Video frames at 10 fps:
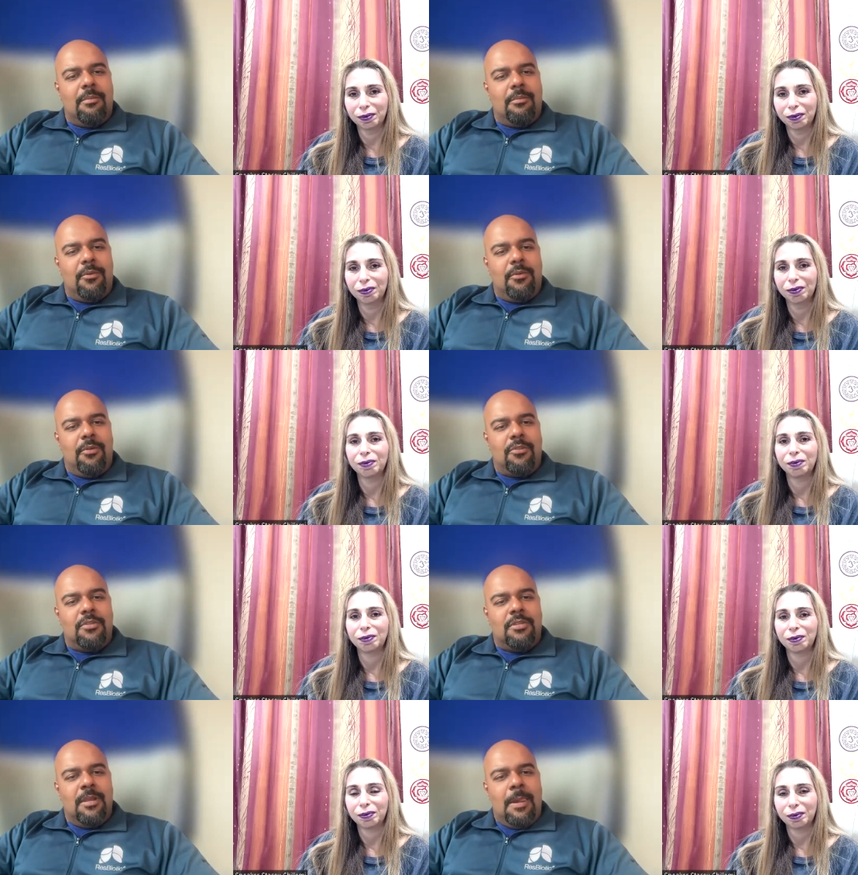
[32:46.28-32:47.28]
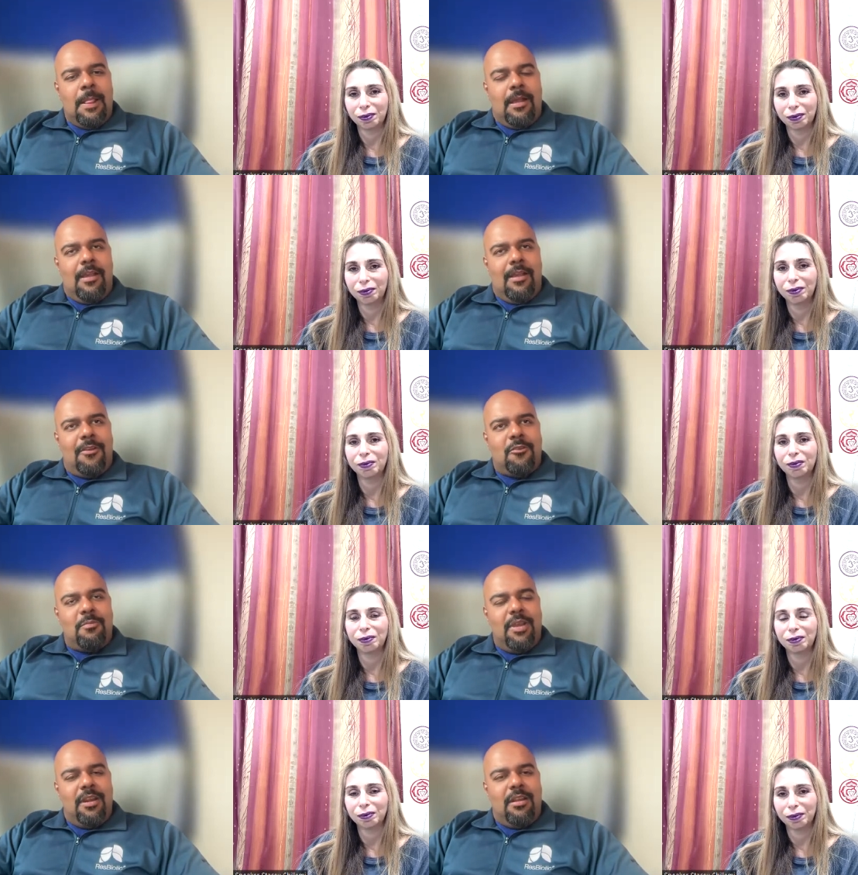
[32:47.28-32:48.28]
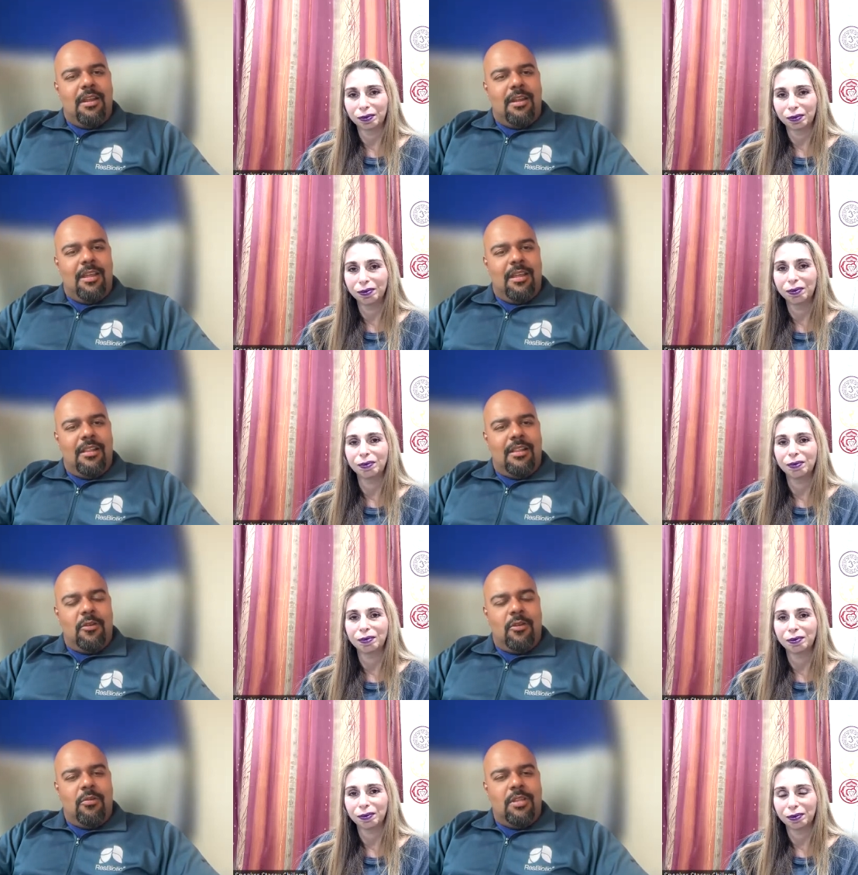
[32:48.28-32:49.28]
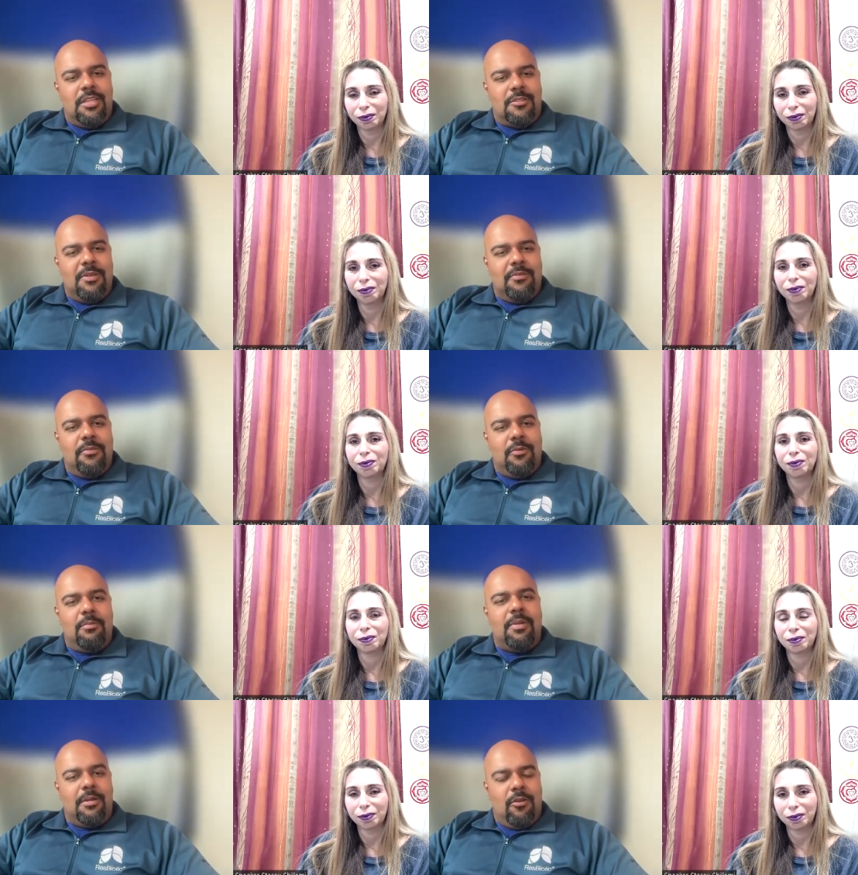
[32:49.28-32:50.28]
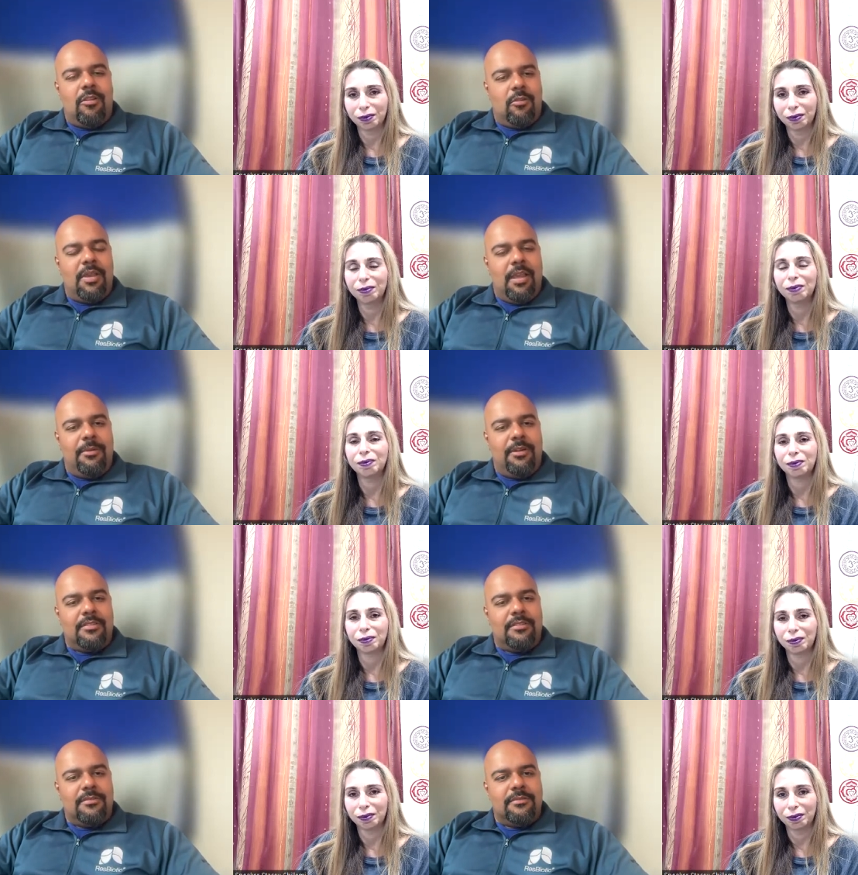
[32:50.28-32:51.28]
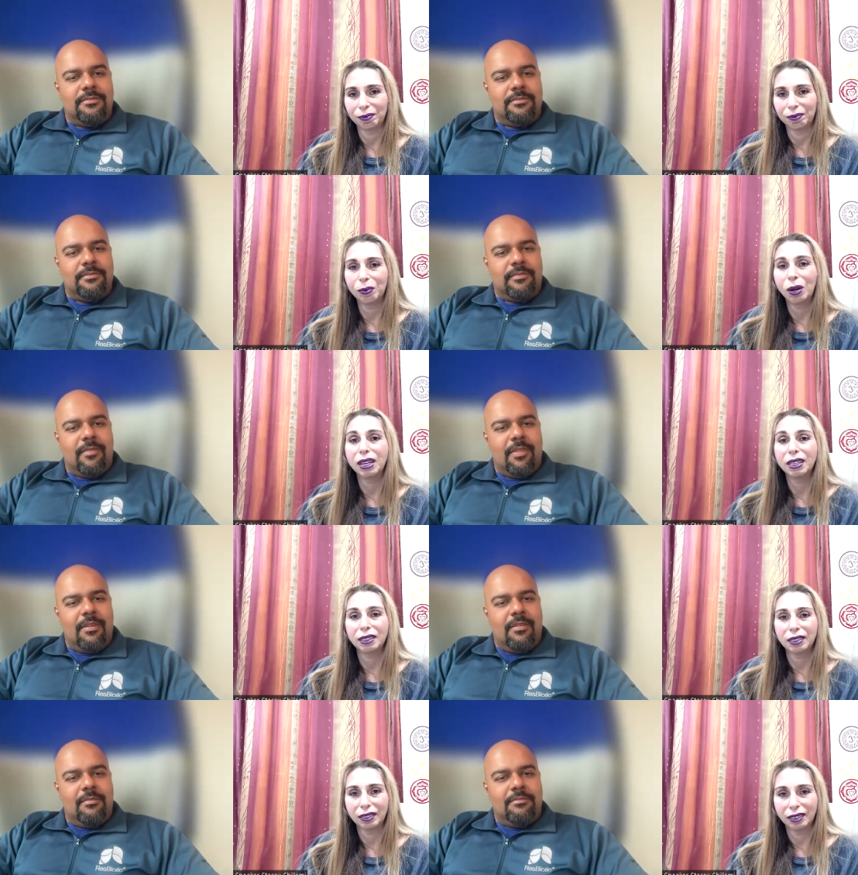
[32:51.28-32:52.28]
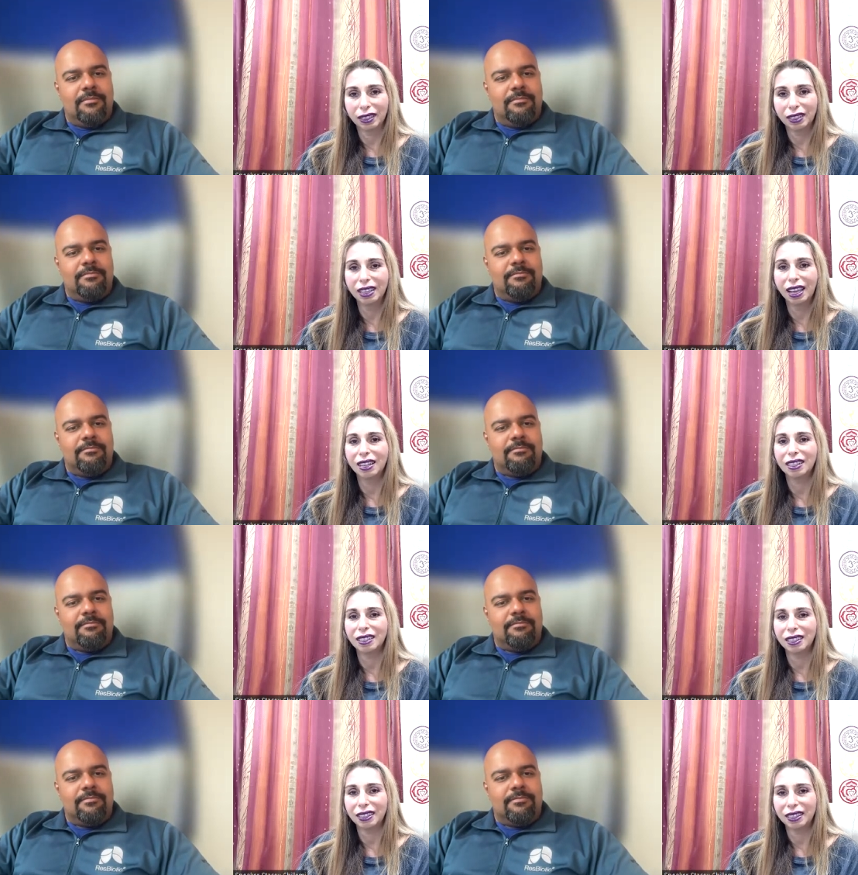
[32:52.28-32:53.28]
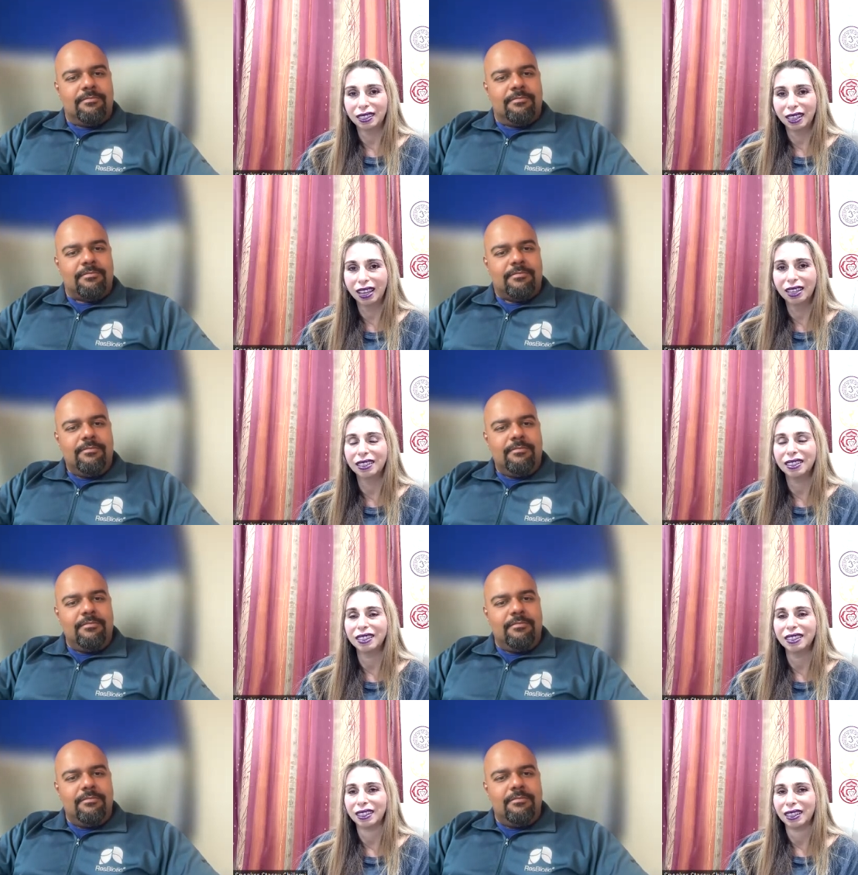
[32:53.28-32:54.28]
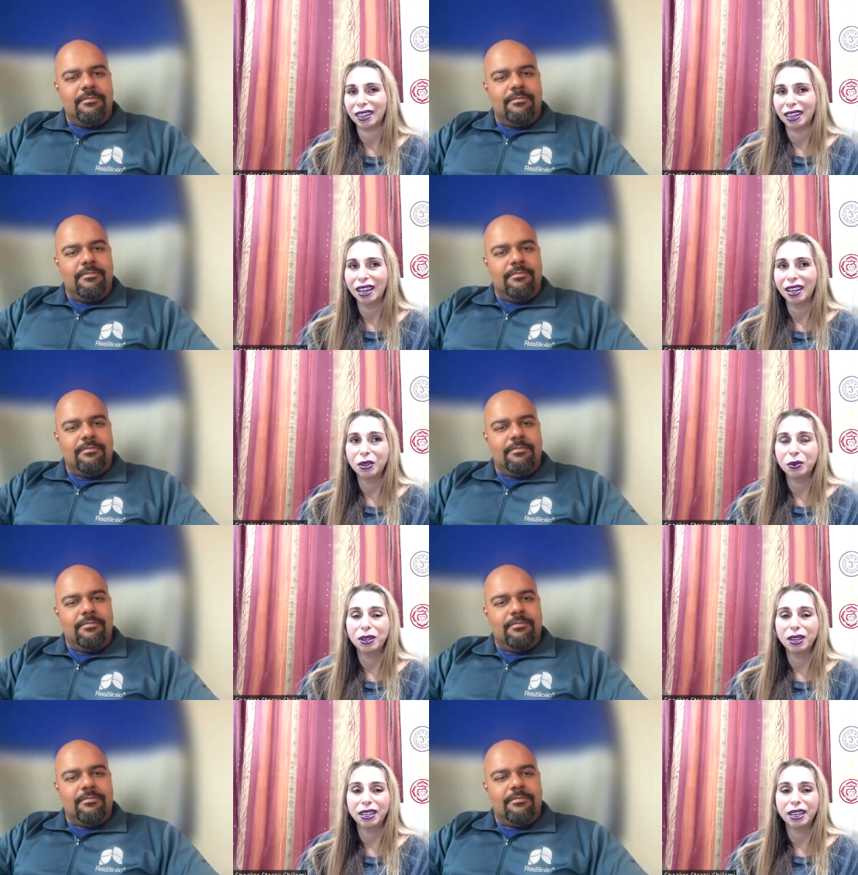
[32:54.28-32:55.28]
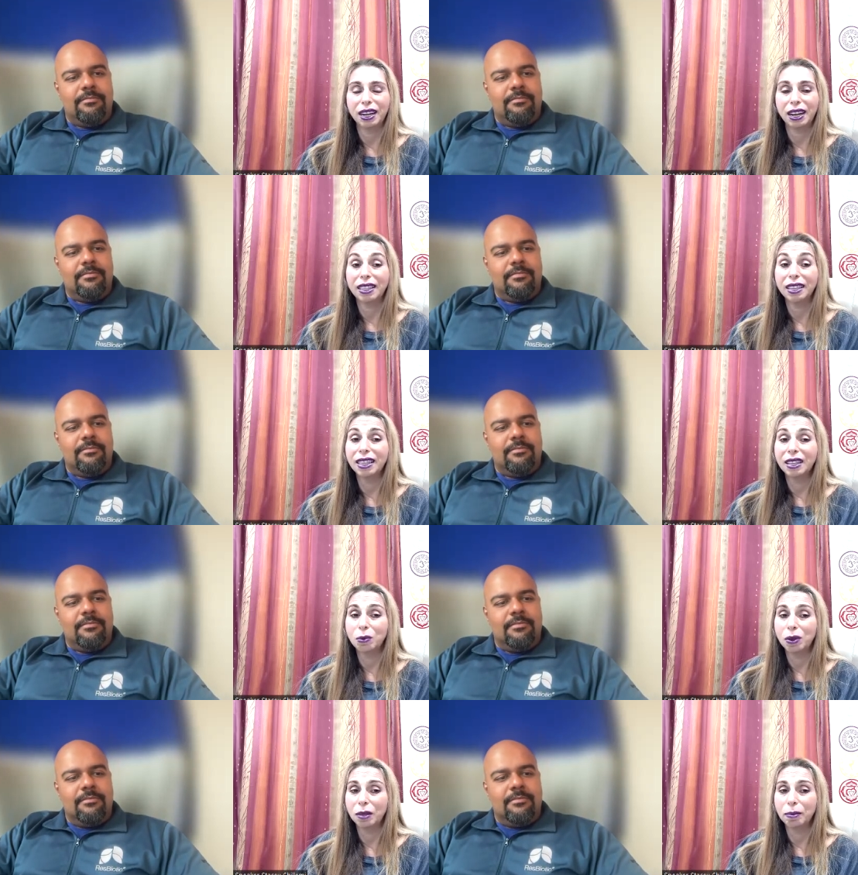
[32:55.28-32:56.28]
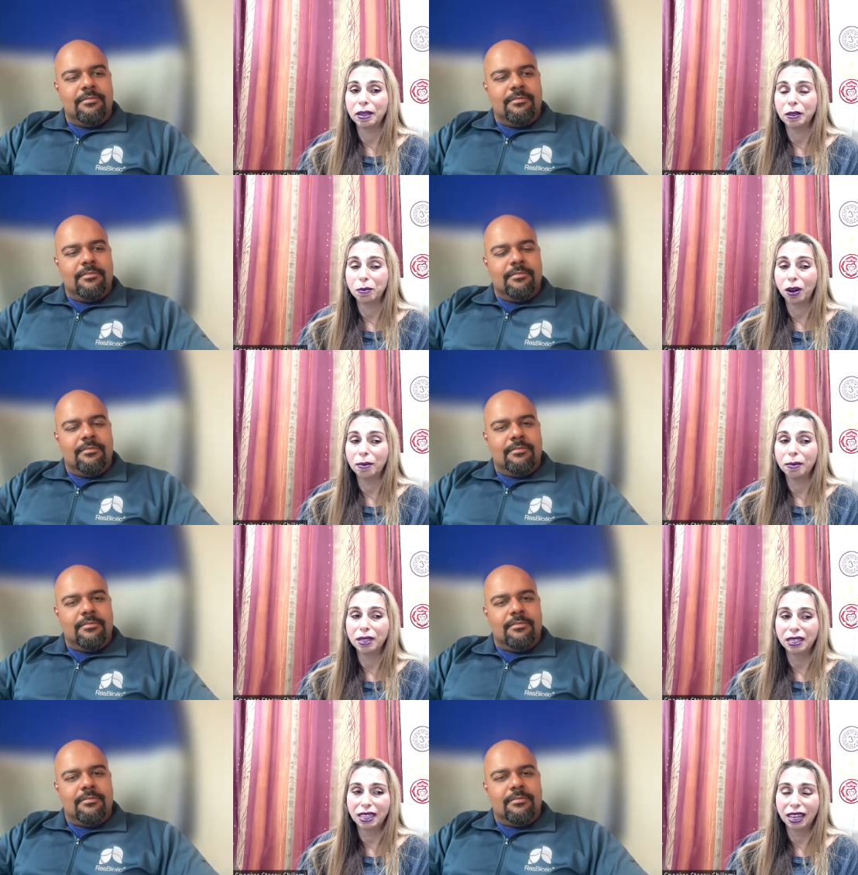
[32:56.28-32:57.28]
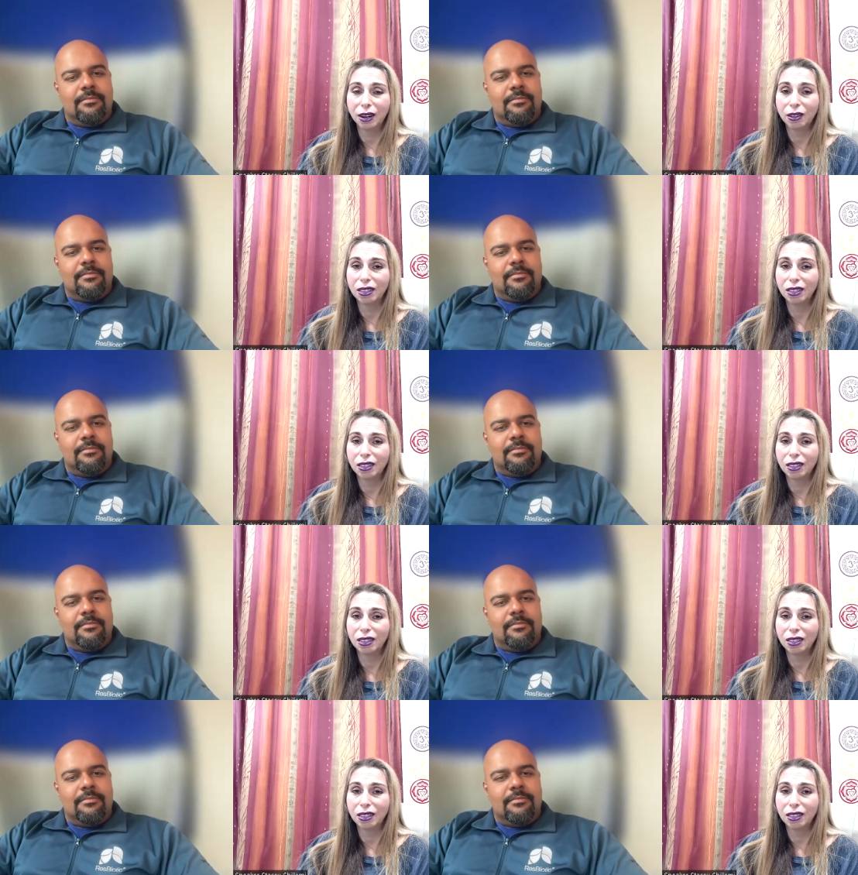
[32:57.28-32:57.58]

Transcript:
Speaker 1: approach uh, to better gut health, not only just by food but also by habits.
Speaker 2: Right. Exactly. Exactly. I agree. And I think that's one of the biggest problems is that our